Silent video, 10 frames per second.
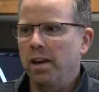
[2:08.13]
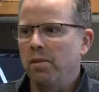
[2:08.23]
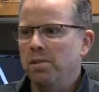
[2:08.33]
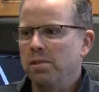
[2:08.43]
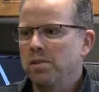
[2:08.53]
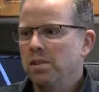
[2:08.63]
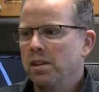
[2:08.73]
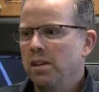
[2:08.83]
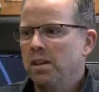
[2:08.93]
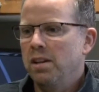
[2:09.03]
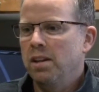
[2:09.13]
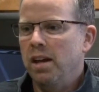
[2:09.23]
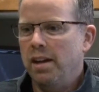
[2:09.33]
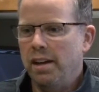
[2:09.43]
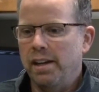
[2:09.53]
when I was,
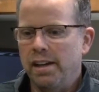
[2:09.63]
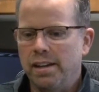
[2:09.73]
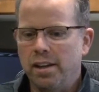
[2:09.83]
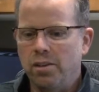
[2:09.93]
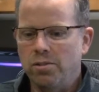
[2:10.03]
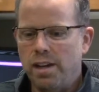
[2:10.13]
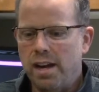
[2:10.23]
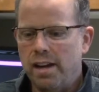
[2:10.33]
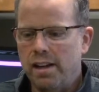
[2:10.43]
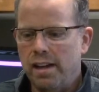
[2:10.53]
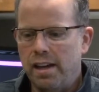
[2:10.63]
again, a younger doc,